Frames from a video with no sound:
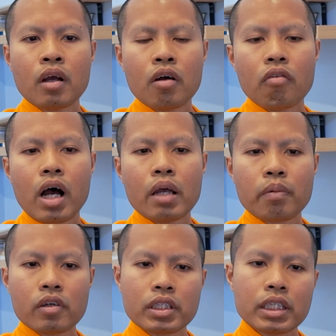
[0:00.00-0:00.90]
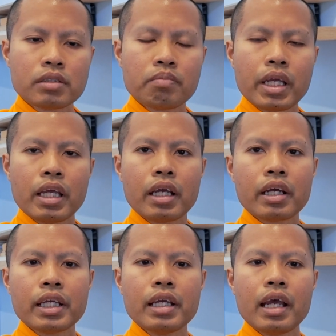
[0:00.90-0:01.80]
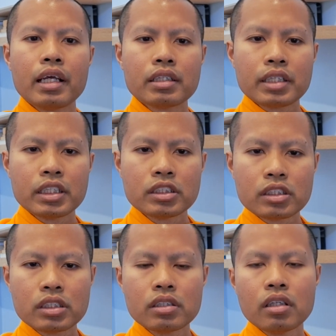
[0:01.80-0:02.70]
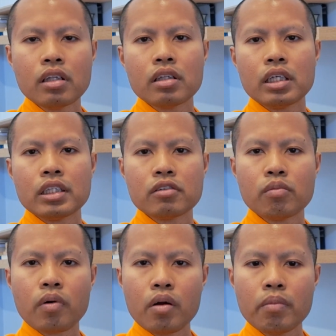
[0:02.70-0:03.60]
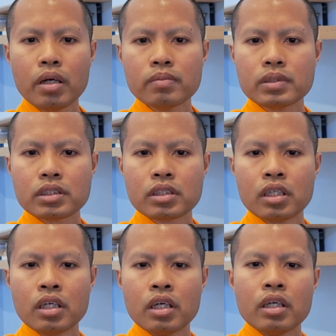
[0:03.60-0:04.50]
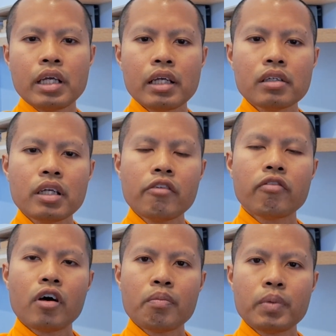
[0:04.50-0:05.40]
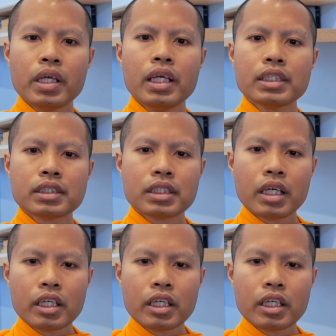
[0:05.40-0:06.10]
While protests may create tension, lead to problems, gathering for peace